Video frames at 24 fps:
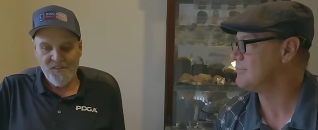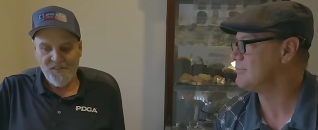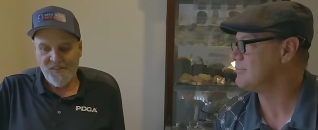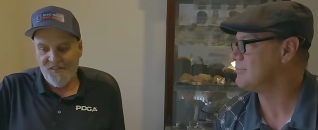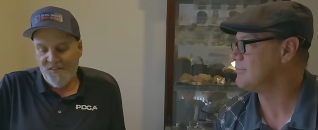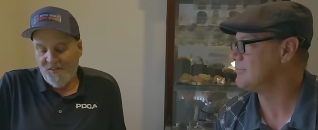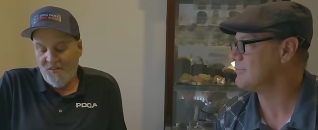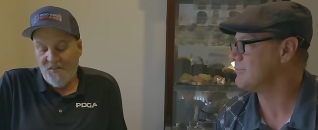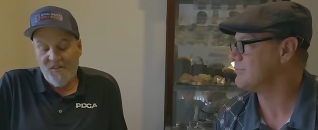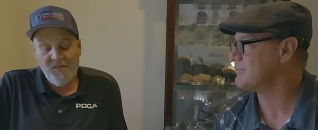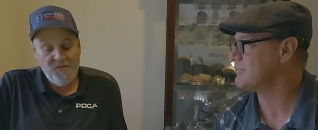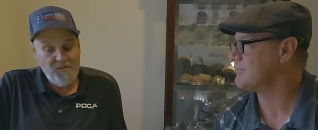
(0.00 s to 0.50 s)

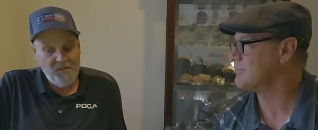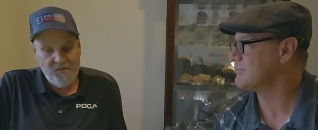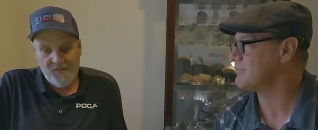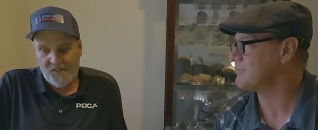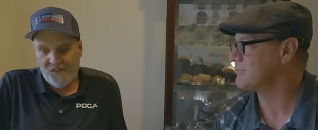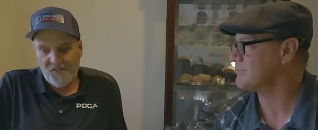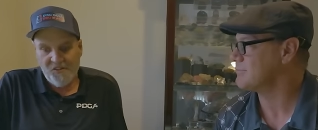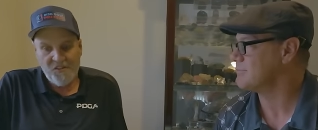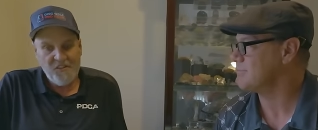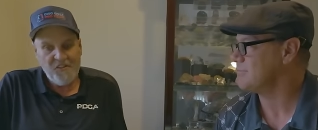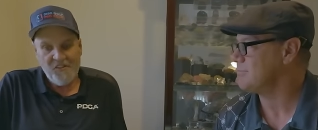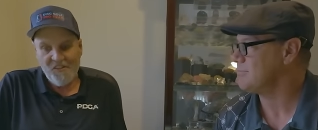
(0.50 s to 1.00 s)
Speaker 1: but it,
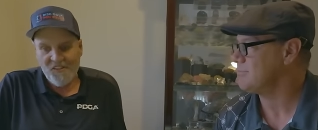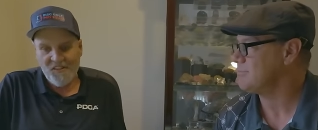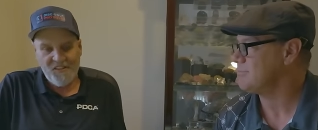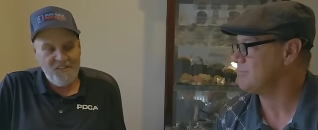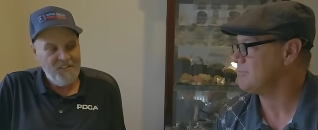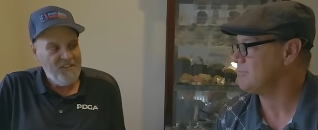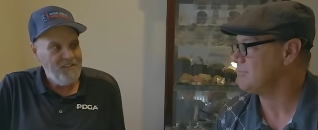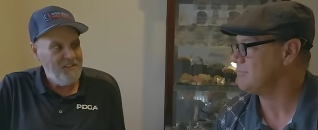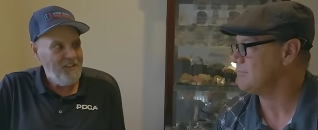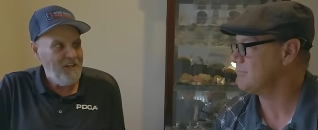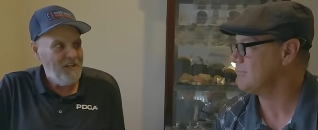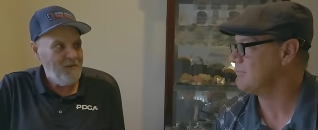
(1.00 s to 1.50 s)
it
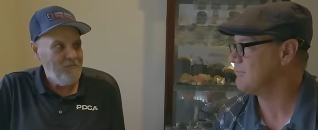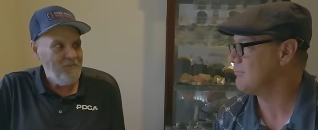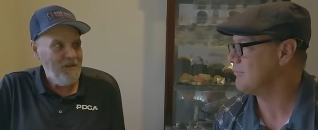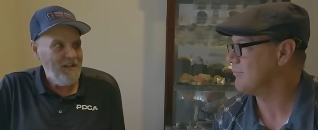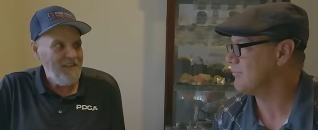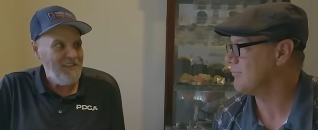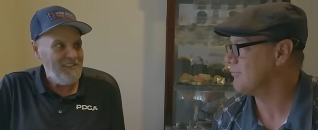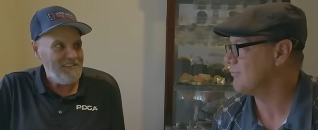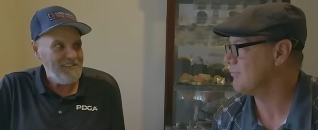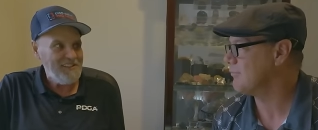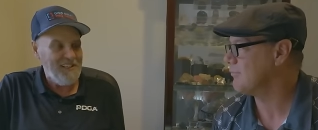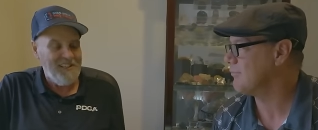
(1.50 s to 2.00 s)
clearly did not
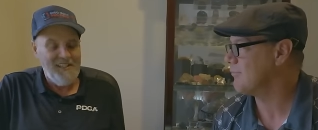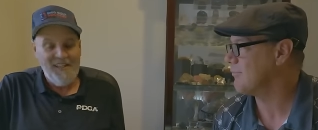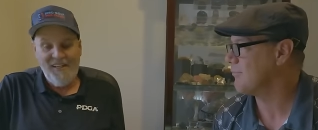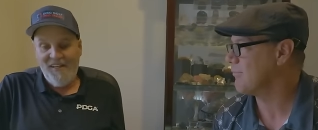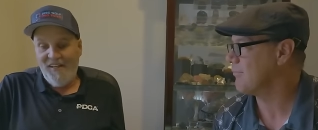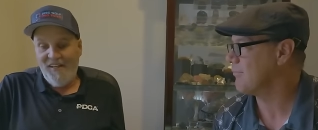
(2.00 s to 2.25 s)
pass.